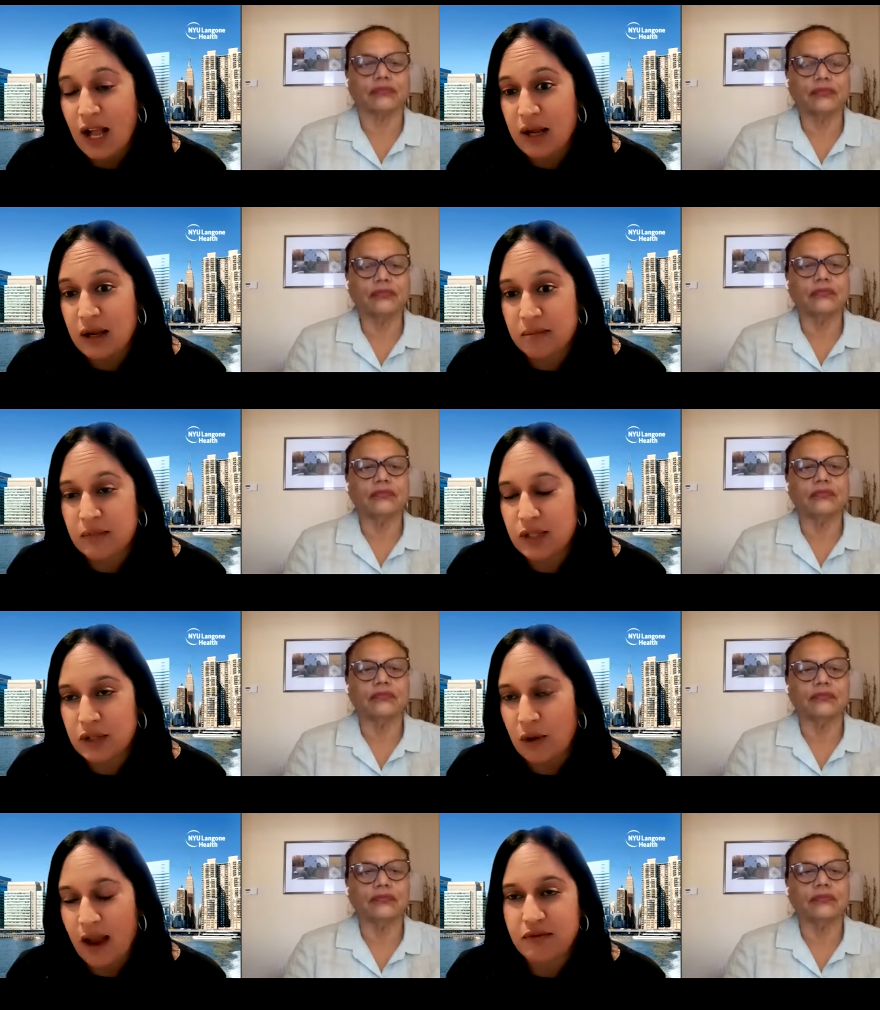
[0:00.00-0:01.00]
Speaker 1: um, you know,
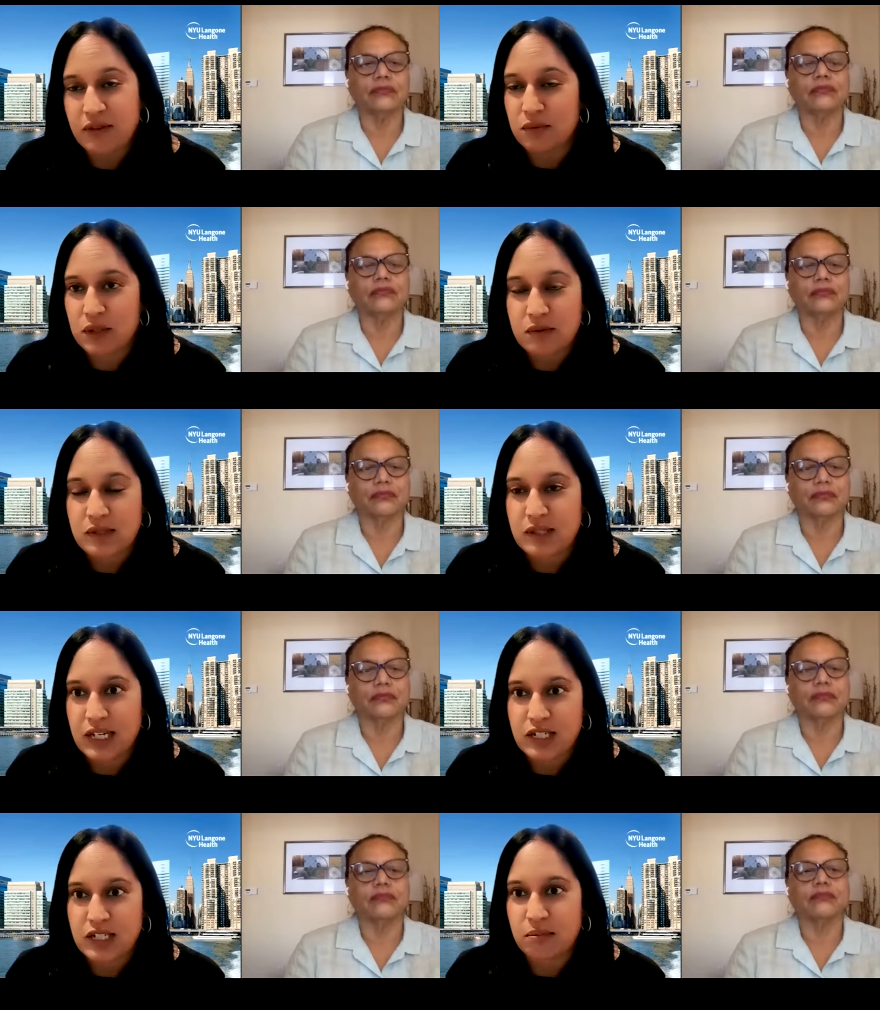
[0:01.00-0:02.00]
having worked with
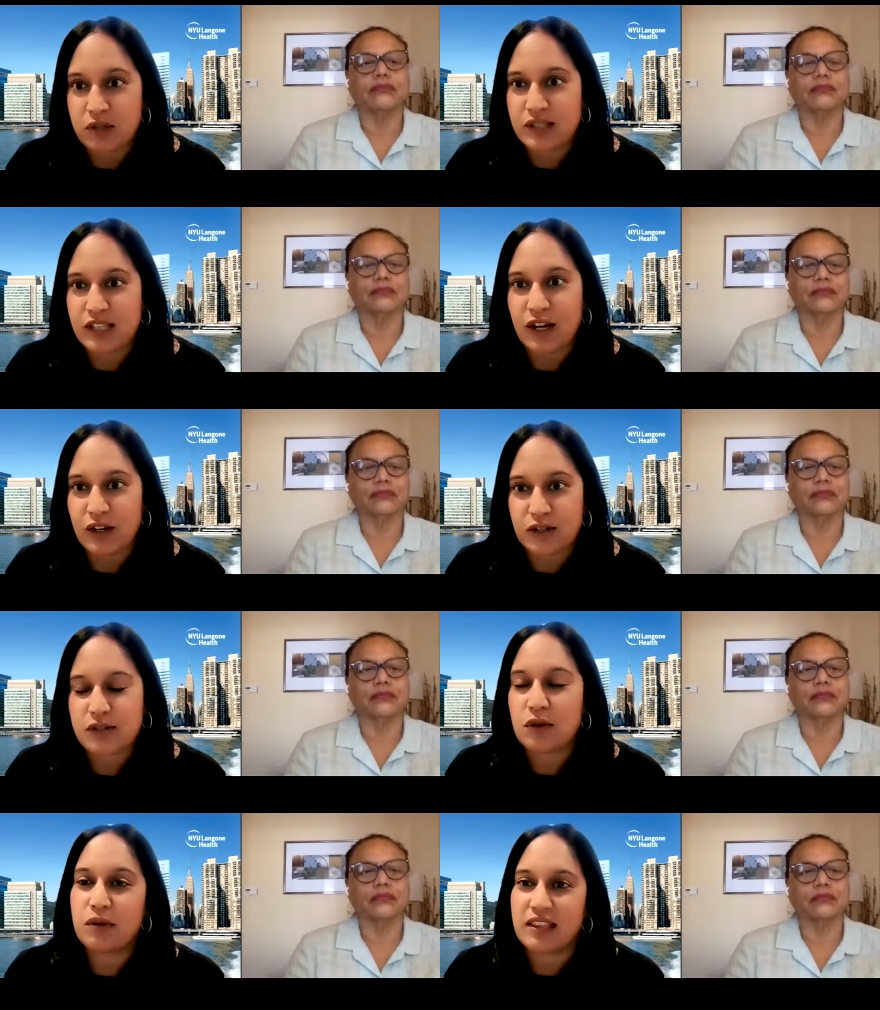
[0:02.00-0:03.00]
CHWs, they are
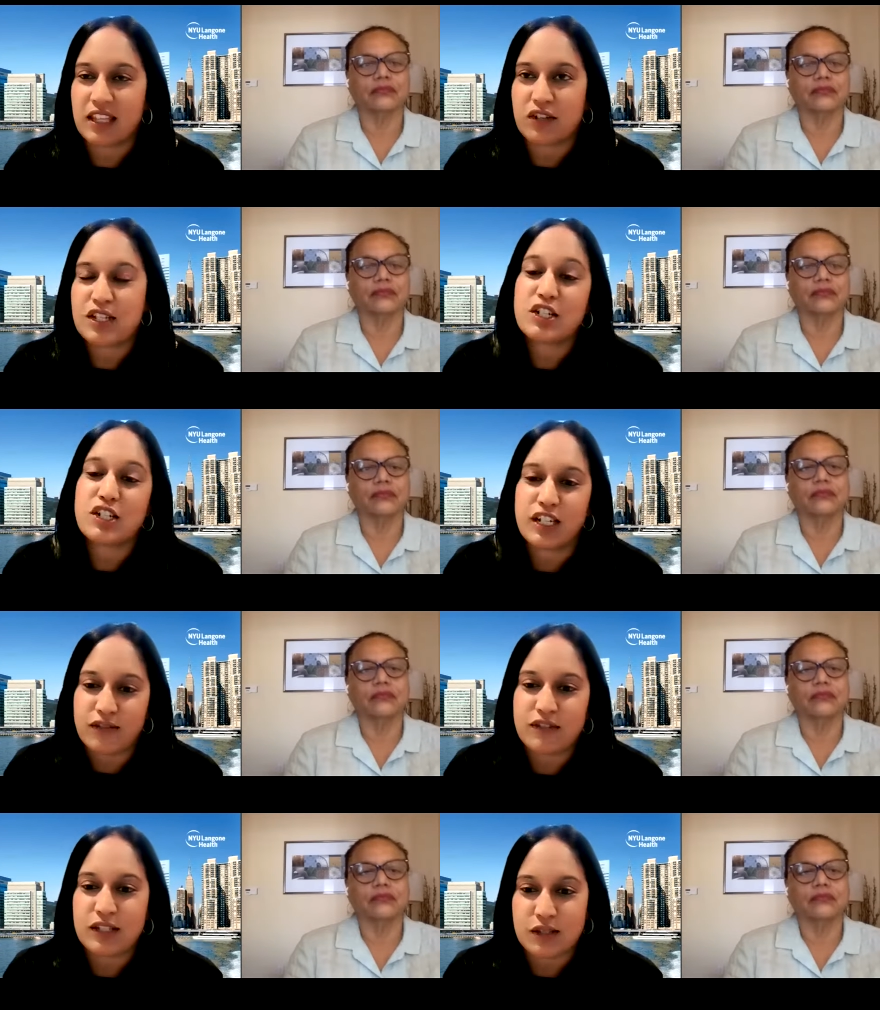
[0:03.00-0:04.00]
so they're such
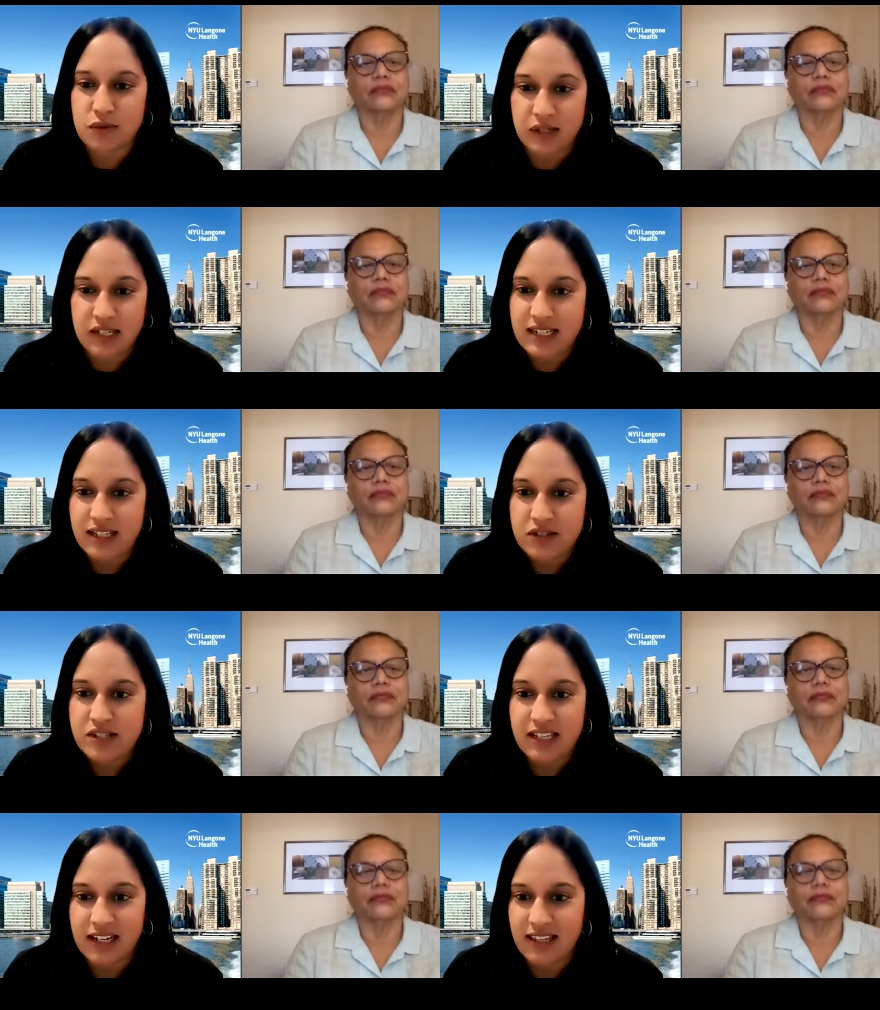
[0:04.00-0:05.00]
gifted storytellers,
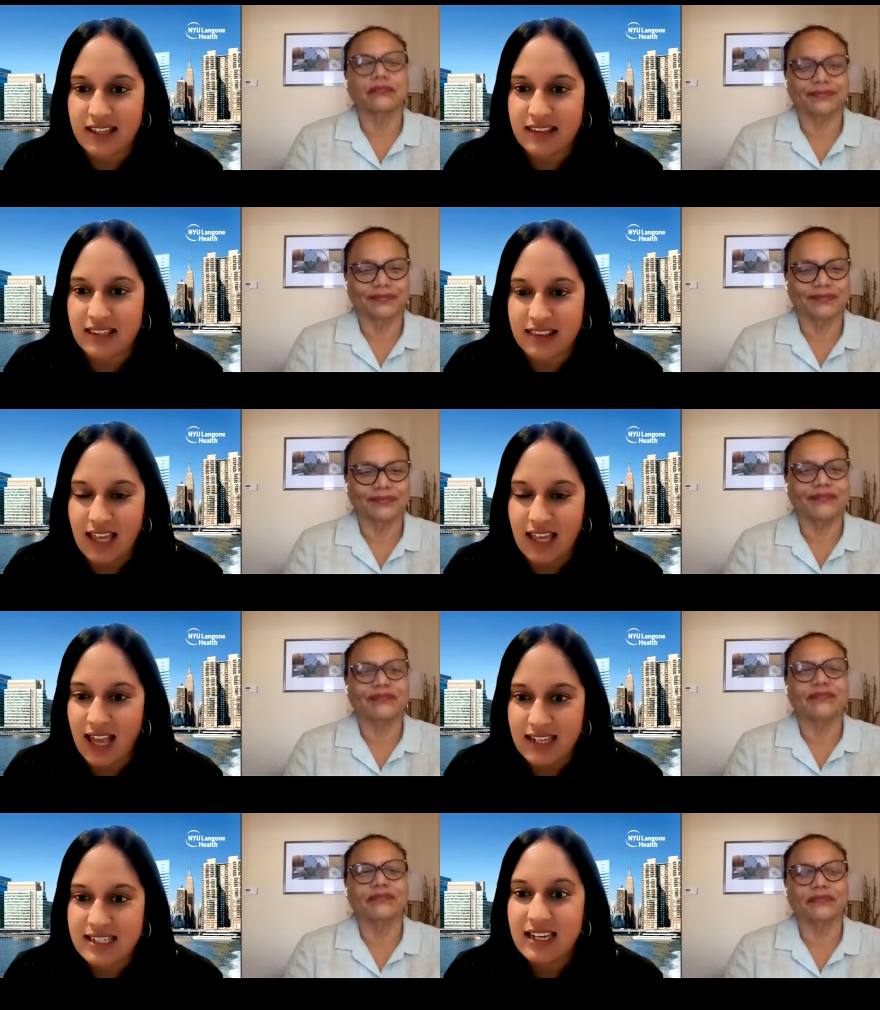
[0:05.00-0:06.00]
and I think that that
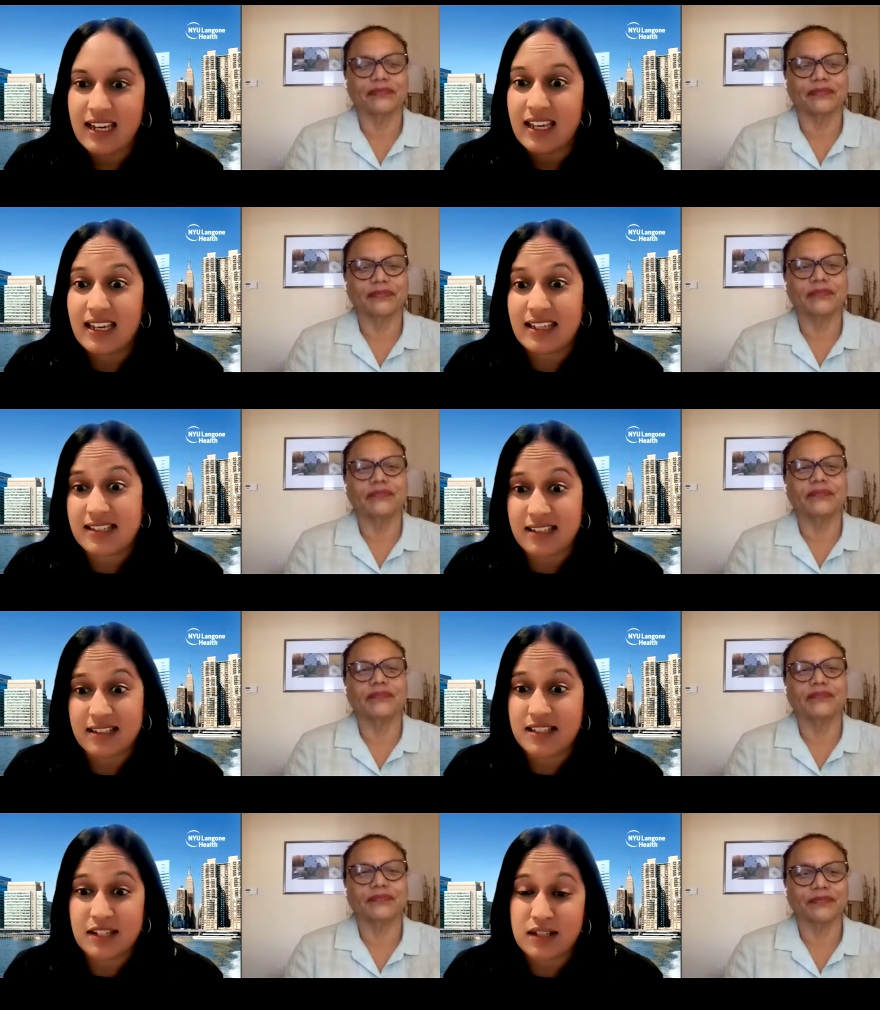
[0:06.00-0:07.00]
is a,
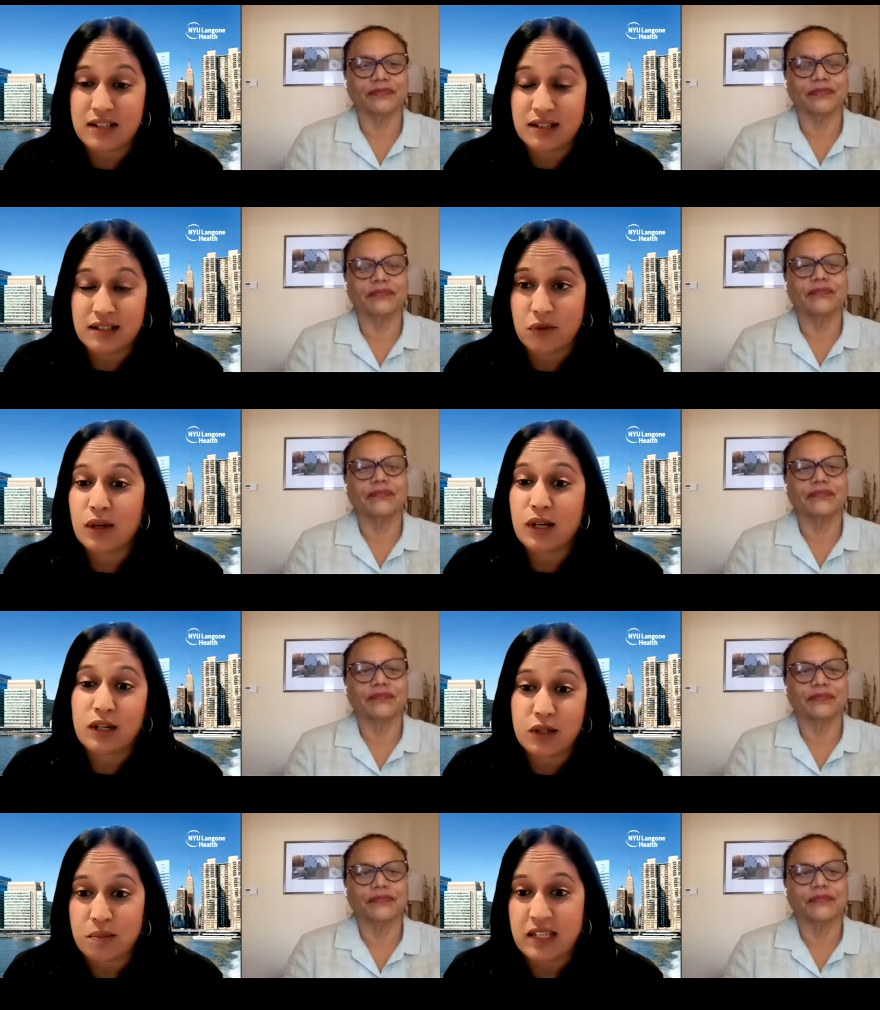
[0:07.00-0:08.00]
such a
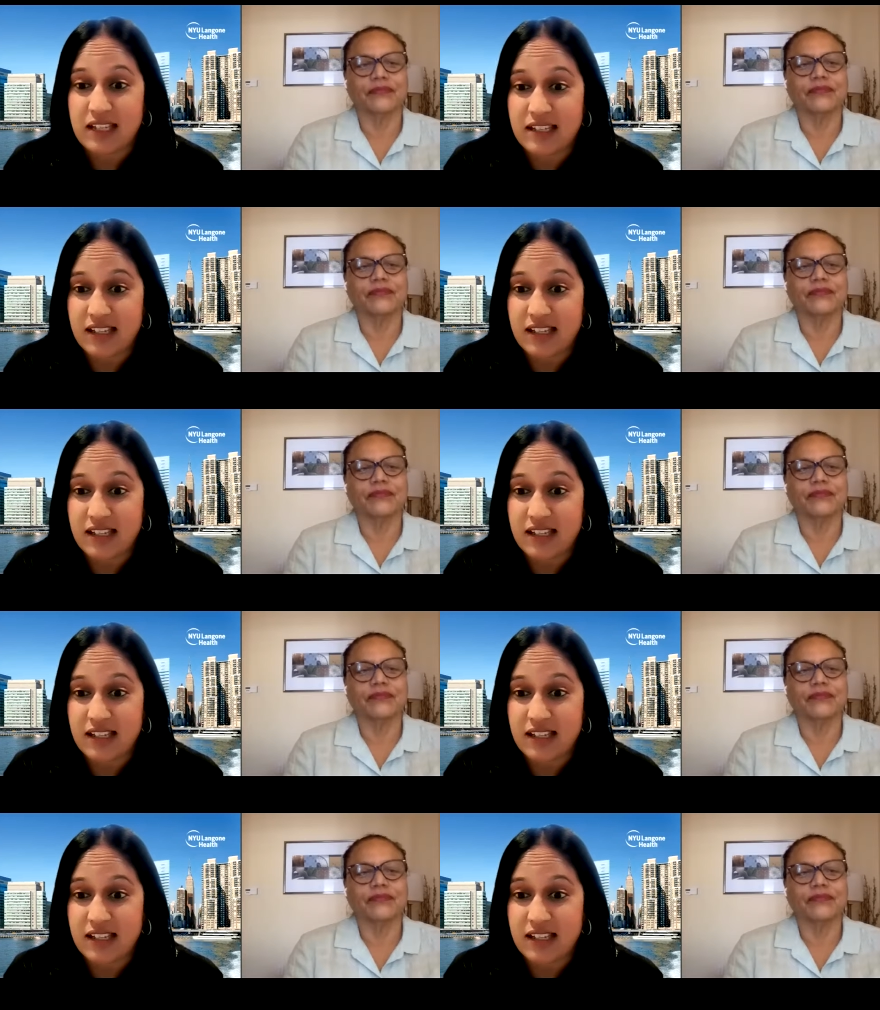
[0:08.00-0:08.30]
critical piece